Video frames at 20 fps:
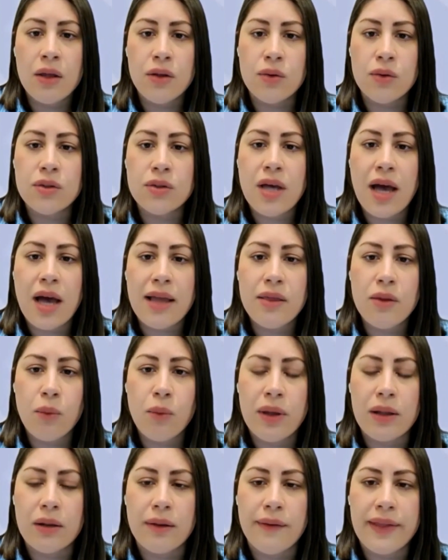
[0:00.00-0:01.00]
you'll sign the
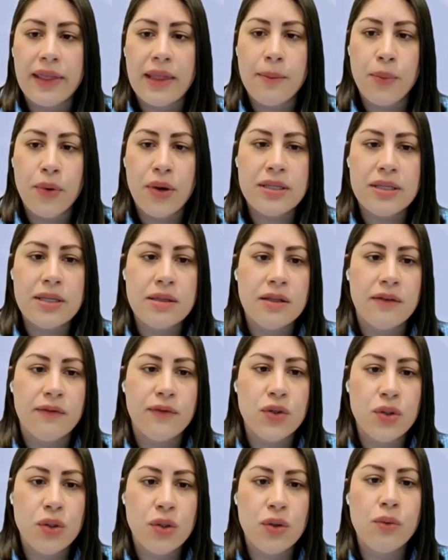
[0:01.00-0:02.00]
will in the presence
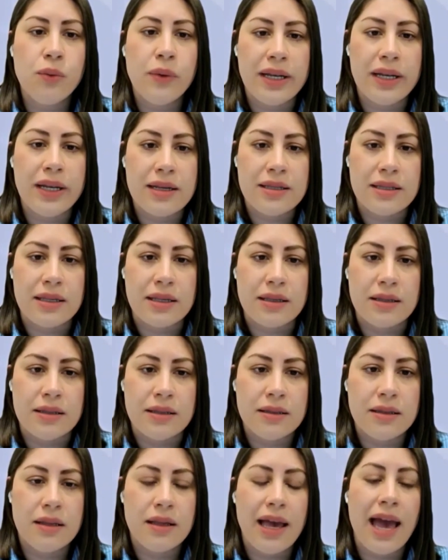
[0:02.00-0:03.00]
of two
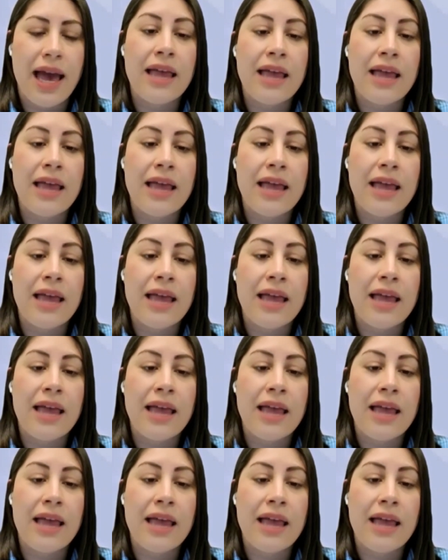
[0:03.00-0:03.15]
witnesses,